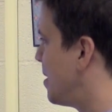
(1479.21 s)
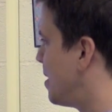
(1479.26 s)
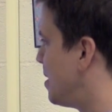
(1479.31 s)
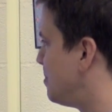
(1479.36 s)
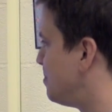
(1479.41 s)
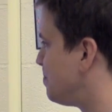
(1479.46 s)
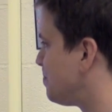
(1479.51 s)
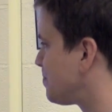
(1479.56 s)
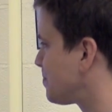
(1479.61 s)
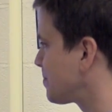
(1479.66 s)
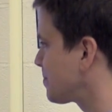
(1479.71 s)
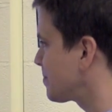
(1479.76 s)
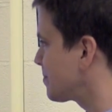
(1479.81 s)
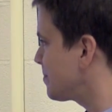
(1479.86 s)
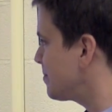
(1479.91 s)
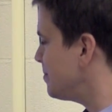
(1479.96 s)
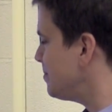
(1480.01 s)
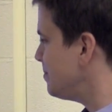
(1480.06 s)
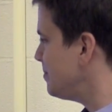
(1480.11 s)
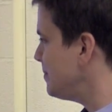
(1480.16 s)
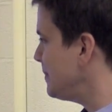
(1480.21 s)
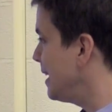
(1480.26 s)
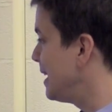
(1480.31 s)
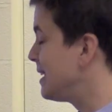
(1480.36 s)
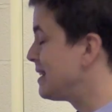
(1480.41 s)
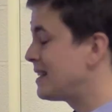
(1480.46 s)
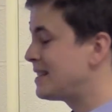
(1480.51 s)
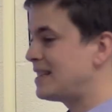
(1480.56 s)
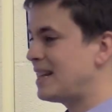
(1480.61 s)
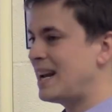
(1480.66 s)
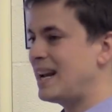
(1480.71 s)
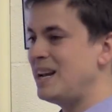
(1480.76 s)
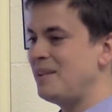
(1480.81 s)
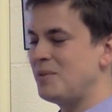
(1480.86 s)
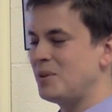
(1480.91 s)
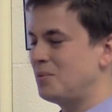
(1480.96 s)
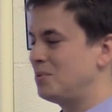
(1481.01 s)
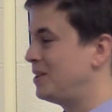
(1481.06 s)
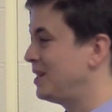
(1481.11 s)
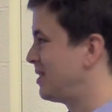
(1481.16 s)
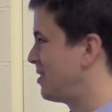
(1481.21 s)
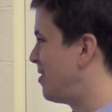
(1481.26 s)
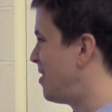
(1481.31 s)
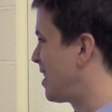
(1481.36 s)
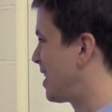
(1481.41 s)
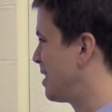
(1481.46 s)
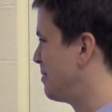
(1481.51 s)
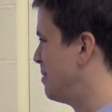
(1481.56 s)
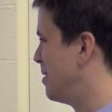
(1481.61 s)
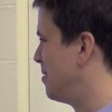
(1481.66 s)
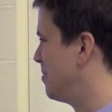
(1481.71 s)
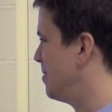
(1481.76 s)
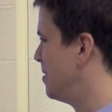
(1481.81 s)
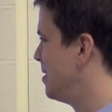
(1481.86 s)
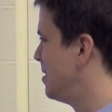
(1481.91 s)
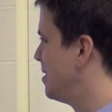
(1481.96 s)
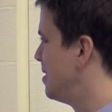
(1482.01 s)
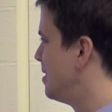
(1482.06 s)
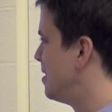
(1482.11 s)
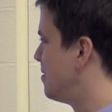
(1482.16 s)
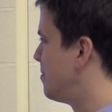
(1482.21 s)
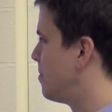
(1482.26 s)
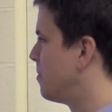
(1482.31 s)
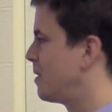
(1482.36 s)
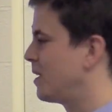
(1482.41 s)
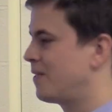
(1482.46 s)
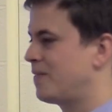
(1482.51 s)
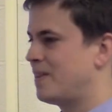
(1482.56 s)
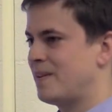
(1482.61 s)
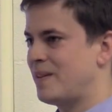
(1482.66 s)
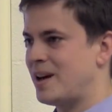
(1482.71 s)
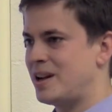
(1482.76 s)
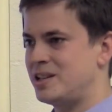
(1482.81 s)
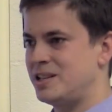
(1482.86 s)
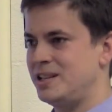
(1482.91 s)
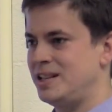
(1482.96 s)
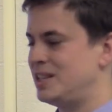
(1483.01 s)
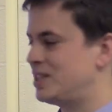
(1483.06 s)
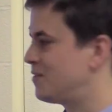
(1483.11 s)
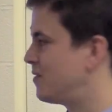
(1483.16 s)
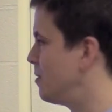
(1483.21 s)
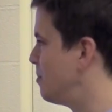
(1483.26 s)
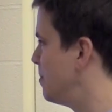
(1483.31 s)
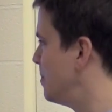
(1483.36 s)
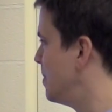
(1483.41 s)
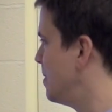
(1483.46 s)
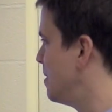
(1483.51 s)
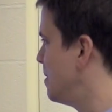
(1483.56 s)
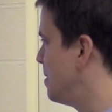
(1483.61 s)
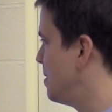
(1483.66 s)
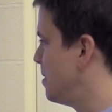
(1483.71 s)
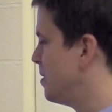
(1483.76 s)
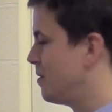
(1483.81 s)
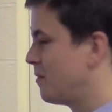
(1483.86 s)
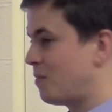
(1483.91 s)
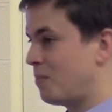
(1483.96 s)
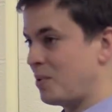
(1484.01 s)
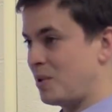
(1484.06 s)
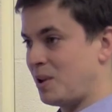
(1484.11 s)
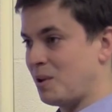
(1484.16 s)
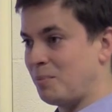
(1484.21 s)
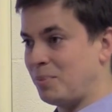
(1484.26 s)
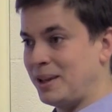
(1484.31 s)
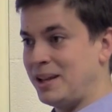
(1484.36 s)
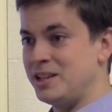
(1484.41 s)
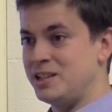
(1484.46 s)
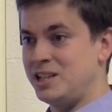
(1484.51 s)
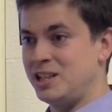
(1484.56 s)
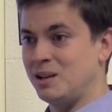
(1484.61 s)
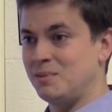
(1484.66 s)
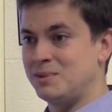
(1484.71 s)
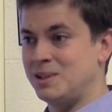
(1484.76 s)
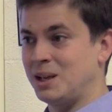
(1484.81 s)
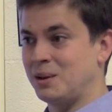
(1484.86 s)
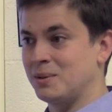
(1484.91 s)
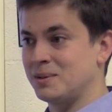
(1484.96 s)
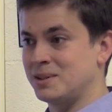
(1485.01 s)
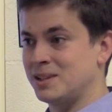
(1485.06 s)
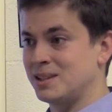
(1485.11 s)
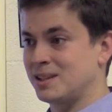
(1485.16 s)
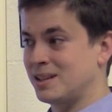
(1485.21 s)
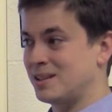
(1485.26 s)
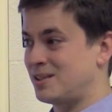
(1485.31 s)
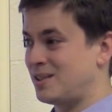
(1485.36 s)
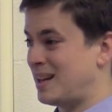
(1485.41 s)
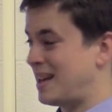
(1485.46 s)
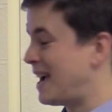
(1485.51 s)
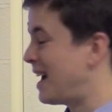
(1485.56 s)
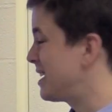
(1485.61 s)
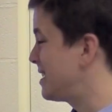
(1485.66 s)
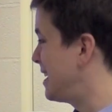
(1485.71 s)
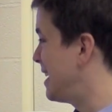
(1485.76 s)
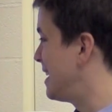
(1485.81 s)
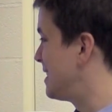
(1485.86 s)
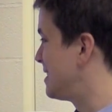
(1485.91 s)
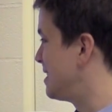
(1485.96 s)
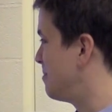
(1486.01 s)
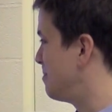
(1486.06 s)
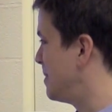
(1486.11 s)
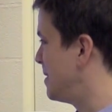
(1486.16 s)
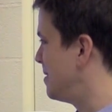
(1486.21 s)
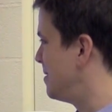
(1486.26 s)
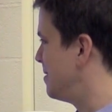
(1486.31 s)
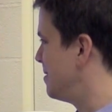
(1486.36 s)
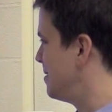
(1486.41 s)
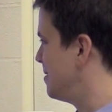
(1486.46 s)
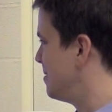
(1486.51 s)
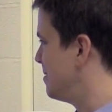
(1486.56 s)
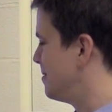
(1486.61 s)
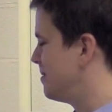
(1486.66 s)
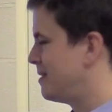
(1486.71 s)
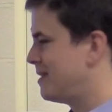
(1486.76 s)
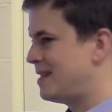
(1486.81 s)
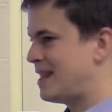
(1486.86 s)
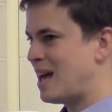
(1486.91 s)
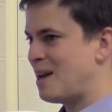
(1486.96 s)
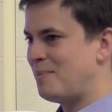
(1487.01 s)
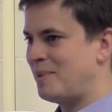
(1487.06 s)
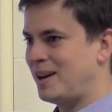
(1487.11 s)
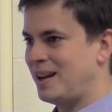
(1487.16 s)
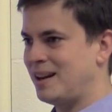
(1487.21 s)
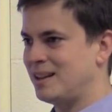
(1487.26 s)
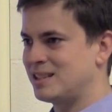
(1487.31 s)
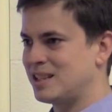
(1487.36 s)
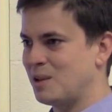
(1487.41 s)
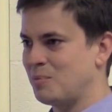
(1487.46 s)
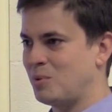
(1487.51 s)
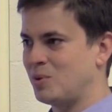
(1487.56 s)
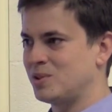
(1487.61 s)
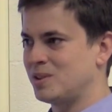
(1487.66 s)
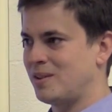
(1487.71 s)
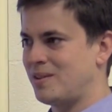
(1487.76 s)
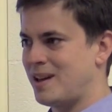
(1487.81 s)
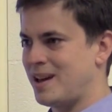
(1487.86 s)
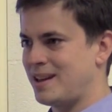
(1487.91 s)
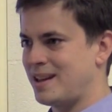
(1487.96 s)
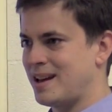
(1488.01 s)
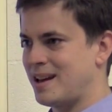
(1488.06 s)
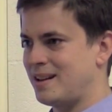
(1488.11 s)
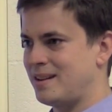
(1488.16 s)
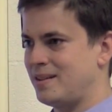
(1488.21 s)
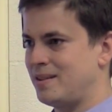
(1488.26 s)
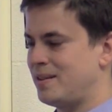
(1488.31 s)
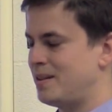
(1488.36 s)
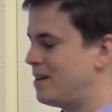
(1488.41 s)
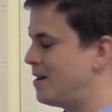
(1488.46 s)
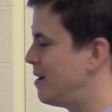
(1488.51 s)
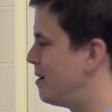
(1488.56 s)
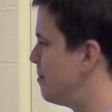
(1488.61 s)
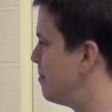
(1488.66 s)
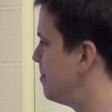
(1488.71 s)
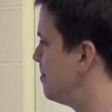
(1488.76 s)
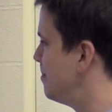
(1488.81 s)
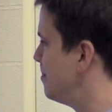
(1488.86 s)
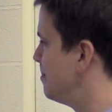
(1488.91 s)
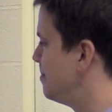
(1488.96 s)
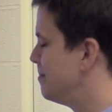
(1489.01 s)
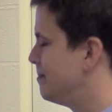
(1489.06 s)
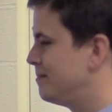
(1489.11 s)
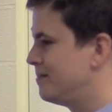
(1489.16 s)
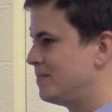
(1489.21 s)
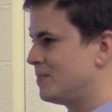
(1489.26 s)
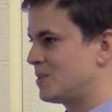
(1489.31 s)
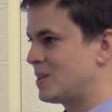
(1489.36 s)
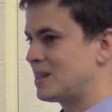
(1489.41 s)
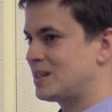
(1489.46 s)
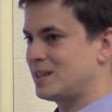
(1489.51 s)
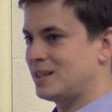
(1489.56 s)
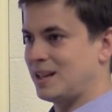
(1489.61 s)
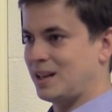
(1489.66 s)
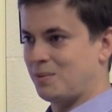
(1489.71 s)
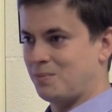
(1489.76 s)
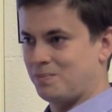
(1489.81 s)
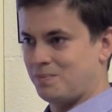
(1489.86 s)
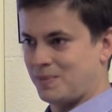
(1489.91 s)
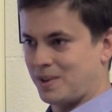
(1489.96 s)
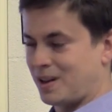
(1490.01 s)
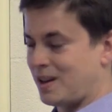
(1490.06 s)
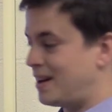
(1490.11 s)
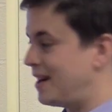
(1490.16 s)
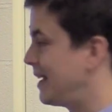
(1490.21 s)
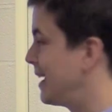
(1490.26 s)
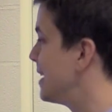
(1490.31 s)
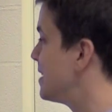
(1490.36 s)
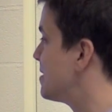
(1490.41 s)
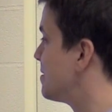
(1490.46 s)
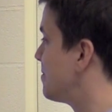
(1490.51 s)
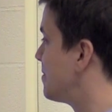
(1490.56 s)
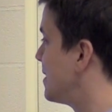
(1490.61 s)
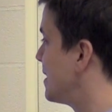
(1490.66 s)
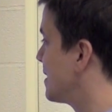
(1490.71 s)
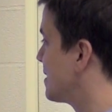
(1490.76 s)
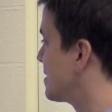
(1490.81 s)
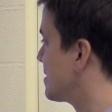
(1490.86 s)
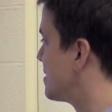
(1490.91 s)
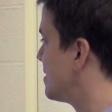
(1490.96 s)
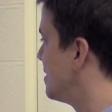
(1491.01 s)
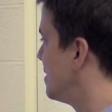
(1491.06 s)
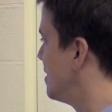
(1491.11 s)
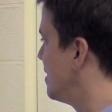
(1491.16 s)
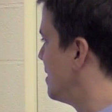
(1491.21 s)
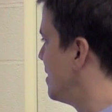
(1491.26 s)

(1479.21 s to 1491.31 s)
And as I said, I didn't even really talk about inferring phylogenies from complete genome sequences, because there actually hasn't been that many examples of that yet. So that's like the cutting edge of things.